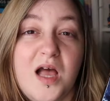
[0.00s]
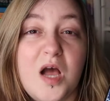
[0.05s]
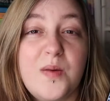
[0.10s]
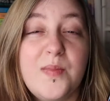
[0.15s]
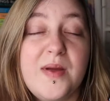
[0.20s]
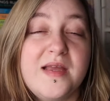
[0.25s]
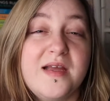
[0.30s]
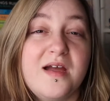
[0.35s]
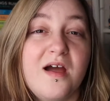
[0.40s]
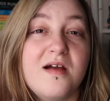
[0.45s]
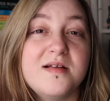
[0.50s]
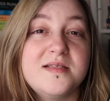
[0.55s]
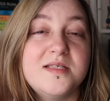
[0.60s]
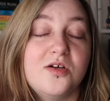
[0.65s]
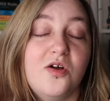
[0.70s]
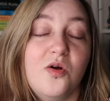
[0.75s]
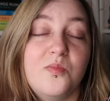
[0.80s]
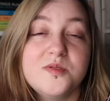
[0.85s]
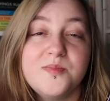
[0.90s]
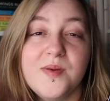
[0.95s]
A main character
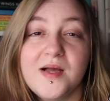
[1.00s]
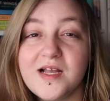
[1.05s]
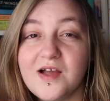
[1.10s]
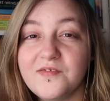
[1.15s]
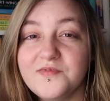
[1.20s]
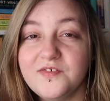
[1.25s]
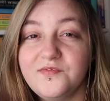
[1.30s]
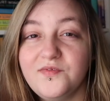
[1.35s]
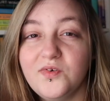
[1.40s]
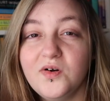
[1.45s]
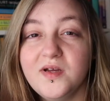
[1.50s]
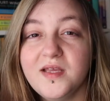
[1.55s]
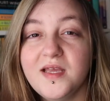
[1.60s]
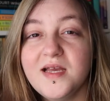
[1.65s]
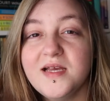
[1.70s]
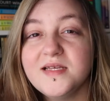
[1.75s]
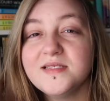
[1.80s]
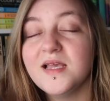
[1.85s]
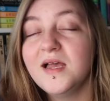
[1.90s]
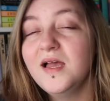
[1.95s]
comes back after four
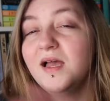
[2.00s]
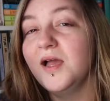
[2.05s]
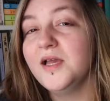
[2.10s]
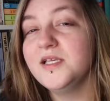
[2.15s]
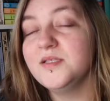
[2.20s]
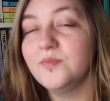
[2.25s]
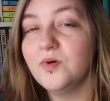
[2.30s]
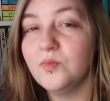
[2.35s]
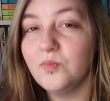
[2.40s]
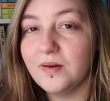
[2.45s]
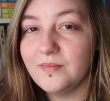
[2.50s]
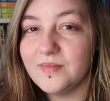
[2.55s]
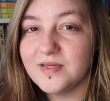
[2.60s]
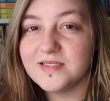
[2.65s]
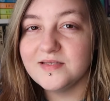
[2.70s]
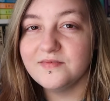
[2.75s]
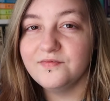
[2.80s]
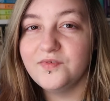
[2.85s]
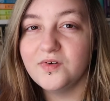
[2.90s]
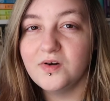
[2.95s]
years. His mum went
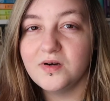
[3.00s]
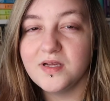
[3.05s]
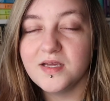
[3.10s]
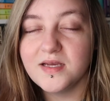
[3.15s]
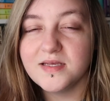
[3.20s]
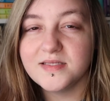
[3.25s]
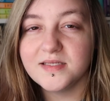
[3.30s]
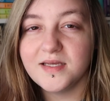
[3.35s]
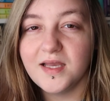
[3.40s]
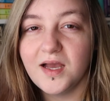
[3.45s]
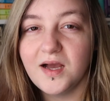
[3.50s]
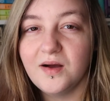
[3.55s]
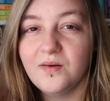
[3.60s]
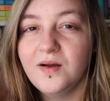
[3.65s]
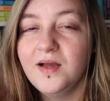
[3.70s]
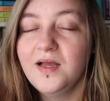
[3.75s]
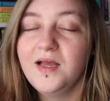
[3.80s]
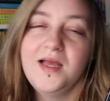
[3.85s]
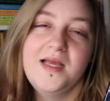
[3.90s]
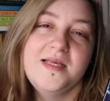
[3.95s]
missing four years
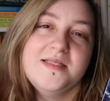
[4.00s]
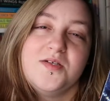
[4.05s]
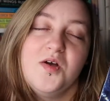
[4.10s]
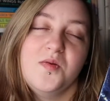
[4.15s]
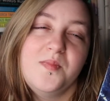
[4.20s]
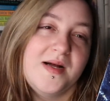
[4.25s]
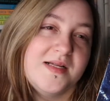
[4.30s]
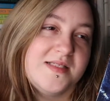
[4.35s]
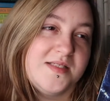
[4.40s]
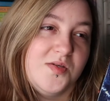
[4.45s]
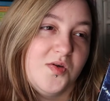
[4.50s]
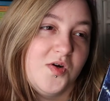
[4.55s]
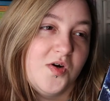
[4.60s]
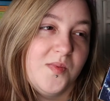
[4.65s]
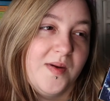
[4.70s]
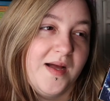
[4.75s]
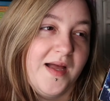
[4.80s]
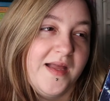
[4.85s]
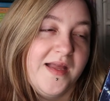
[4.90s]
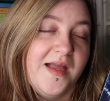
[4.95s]
ago. He's come back to
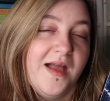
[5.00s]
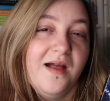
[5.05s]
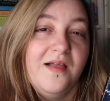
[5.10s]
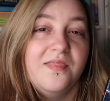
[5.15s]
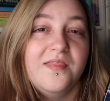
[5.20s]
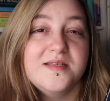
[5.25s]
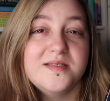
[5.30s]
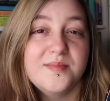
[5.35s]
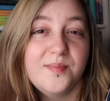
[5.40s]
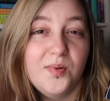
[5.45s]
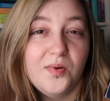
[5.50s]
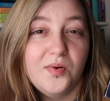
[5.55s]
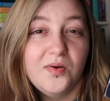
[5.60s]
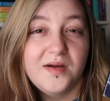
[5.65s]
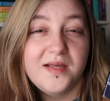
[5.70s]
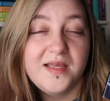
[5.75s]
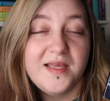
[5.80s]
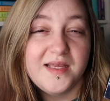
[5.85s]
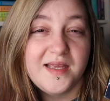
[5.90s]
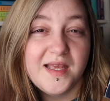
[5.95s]
Norway. There's a
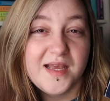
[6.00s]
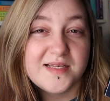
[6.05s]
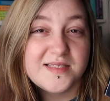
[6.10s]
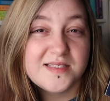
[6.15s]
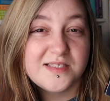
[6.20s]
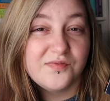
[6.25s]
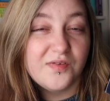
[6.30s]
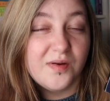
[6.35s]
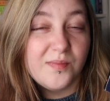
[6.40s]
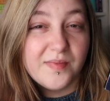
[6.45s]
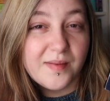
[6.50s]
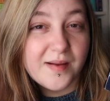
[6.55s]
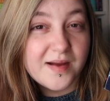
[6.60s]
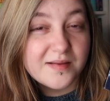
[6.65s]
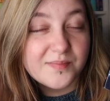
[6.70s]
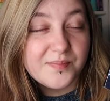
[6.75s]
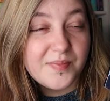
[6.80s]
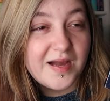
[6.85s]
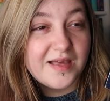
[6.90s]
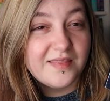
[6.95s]
boy he kissed from
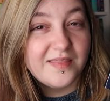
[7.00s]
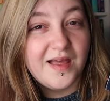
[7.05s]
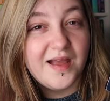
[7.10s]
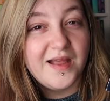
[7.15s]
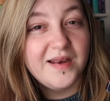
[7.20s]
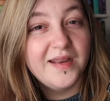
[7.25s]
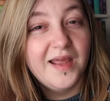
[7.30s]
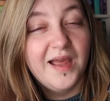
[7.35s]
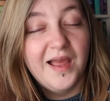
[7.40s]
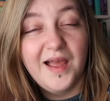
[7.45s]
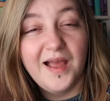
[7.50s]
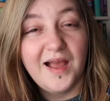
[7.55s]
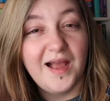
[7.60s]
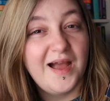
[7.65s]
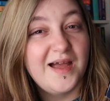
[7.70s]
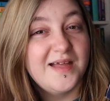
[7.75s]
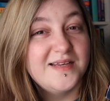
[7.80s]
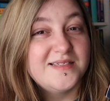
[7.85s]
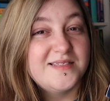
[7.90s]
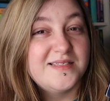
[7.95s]
that back then
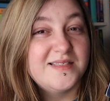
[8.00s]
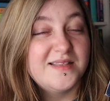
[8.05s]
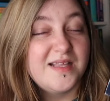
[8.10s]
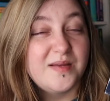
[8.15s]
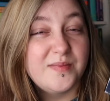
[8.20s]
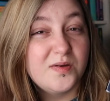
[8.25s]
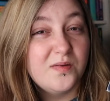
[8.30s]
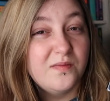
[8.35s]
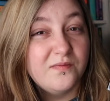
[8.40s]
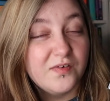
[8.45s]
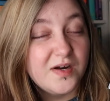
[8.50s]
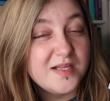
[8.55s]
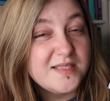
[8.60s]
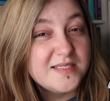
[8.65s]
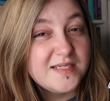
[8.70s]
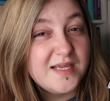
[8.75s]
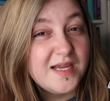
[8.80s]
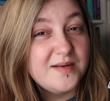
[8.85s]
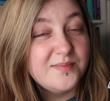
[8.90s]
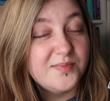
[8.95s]
and they become friends
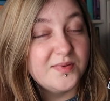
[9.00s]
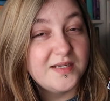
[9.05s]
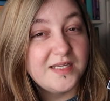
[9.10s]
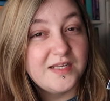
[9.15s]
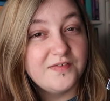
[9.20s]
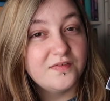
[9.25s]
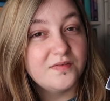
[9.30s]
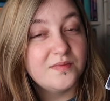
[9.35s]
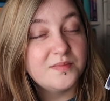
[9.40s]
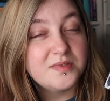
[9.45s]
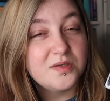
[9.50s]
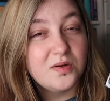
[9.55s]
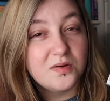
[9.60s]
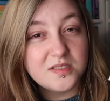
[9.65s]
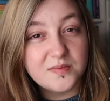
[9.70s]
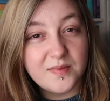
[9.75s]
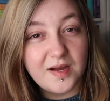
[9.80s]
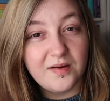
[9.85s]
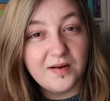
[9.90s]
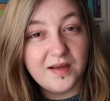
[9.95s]
again but neither of them
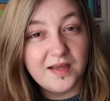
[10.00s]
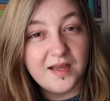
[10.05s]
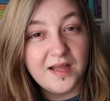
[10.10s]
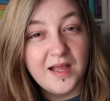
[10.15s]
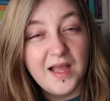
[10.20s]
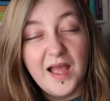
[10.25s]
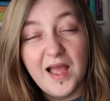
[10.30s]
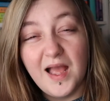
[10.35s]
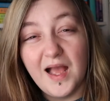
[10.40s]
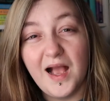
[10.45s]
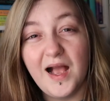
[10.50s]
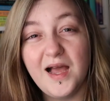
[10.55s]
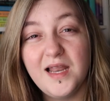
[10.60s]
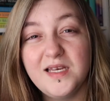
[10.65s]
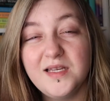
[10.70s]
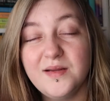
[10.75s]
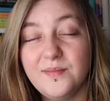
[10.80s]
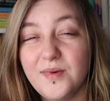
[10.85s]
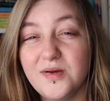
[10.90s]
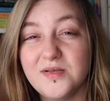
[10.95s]
talks about it
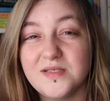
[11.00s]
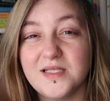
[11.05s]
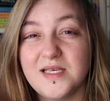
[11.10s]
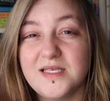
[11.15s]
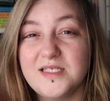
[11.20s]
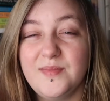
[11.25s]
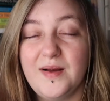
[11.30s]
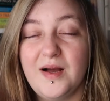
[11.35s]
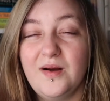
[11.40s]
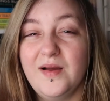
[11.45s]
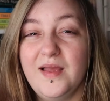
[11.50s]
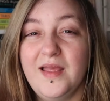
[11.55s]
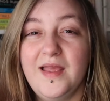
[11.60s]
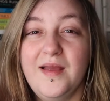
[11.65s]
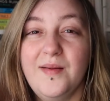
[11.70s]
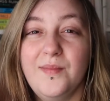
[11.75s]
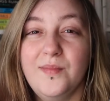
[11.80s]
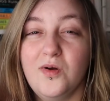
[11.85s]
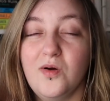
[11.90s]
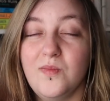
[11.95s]
and mostly it's about
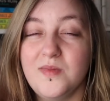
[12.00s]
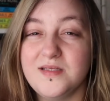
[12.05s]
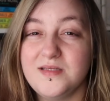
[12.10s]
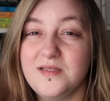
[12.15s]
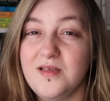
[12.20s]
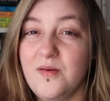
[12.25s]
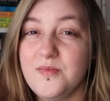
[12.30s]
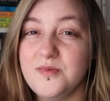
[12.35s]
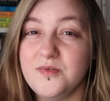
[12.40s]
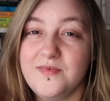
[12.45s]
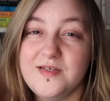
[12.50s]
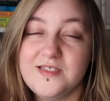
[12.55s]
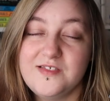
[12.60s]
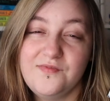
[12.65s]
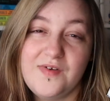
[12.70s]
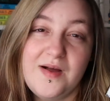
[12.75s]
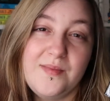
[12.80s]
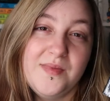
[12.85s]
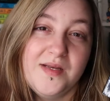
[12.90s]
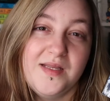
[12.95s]
him coming to terms with his
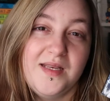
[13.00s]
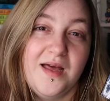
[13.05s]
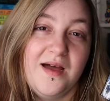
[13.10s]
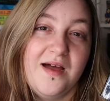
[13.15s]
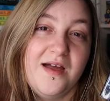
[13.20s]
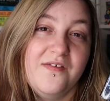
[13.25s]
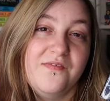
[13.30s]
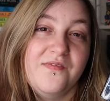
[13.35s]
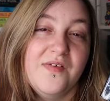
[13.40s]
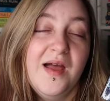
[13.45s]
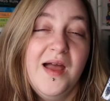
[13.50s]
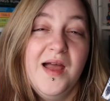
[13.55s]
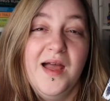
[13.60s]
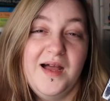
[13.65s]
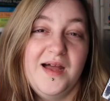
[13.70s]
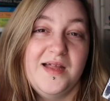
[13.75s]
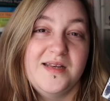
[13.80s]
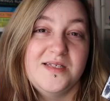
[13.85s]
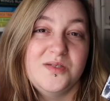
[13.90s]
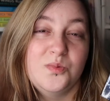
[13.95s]
family life
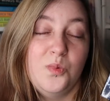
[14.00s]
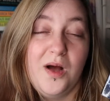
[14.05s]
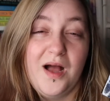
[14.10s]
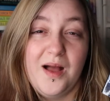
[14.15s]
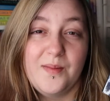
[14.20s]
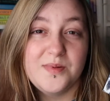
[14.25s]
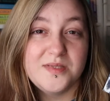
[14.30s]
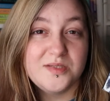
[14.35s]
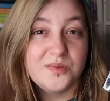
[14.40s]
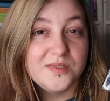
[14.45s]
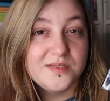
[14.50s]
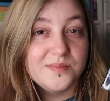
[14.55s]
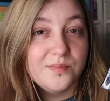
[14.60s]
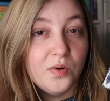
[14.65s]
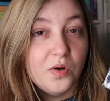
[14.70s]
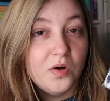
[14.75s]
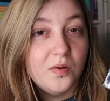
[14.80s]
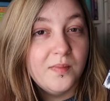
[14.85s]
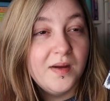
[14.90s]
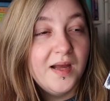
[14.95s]
and what happened to his
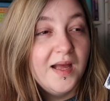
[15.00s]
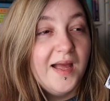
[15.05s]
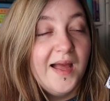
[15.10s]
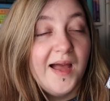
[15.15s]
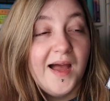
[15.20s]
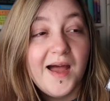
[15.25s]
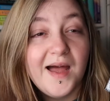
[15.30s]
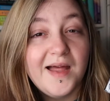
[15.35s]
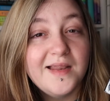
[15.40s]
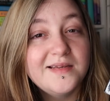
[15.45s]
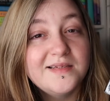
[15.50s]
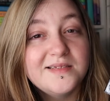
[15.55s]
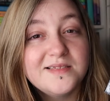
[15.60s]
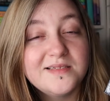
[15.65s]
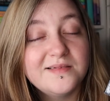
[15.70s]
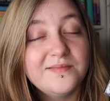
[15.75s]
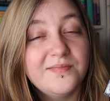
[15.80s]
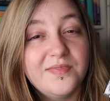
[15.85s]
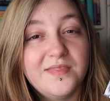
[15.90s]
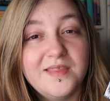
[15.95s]
mum
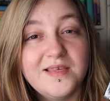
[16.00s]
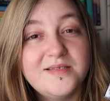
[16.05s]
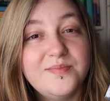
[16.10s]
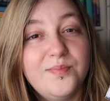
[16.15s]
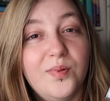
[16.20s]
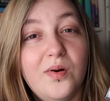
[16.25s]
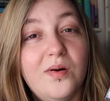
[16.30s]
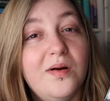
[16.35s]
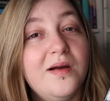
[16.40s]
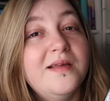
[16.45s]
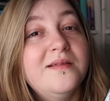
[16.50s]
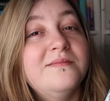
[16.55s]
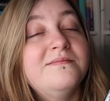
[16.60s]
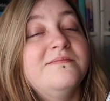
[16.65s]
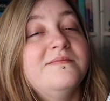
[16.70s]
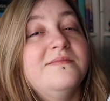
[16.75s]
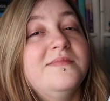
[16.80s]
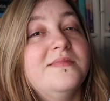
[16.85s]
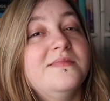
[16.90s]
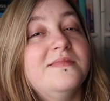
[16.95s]
and this boy
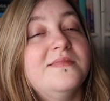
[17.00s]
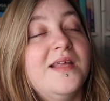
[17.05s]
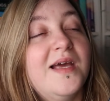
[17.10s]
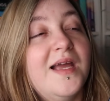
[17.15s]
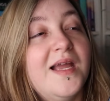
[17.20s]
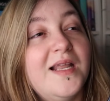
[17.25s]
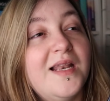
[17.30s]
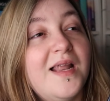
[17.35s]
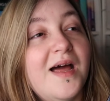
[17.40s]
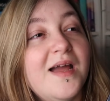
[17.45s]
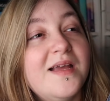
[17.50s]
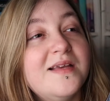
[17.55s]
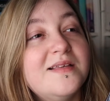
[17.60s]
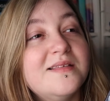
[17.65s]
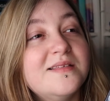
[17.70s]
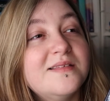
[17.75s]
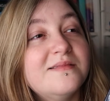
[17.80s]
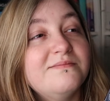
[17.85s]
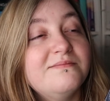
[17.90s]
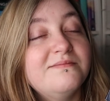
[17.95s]
that he
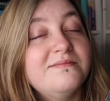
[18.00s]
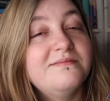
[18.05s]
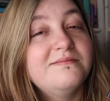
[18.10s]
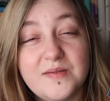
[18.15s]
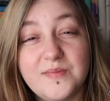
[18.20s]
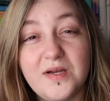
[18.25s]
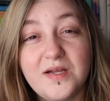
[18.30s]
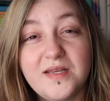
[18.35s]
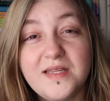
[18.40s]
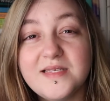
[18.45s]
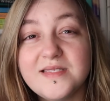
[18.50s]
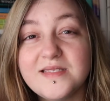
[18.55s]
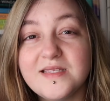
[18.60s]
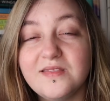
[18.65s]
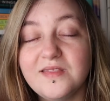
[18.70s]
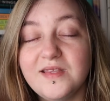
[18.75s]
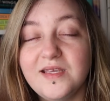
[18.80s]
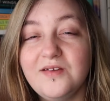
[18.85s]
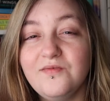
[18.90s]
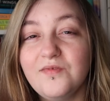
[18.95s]
likes. To be
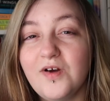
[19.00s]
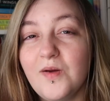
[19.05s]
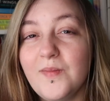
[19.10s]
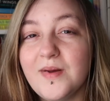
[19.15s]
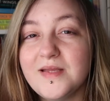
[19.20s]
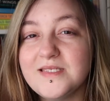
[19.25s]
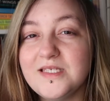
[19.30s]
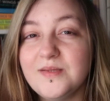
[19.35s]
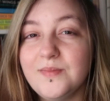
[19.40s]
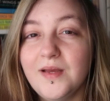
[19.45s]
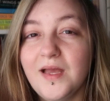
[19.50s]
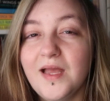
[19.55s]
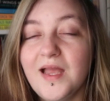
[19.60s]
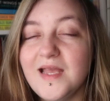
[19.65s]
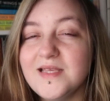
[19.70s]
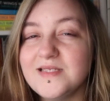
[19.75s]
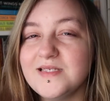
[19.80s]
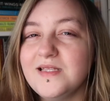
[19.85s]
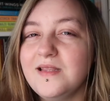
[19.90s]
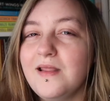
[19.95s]
honest, the romancy bit
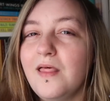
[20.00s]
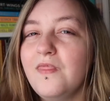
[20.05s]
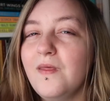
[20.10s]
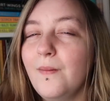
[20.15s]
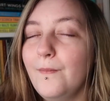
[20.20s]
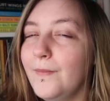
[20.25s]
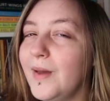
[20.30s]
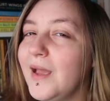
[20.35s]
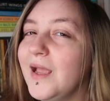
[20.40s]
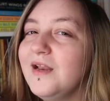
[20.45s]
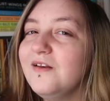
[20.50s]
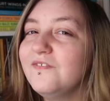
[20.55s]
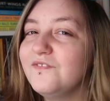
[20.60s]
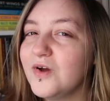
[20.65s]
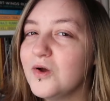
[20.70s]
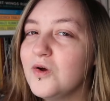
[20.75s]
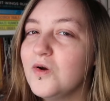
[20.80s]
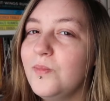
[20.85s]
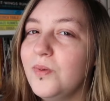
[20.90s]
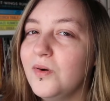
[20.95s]
isn't the main
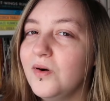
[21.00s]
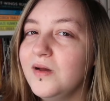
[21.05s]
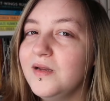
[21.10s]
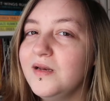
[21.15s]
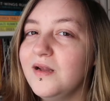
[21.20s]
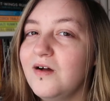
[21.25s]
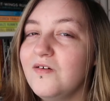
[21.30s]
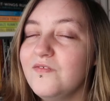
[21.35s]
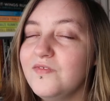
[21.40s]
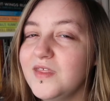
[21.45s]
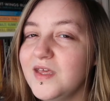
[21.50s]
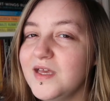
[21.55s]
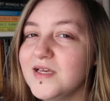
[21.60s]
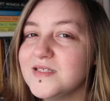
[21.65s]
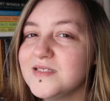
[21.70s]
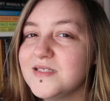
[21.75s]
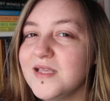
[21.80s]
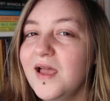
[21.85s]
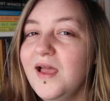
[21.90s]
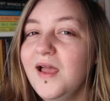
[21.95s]
focal point of
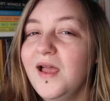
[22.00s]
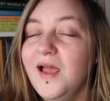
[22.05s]
this.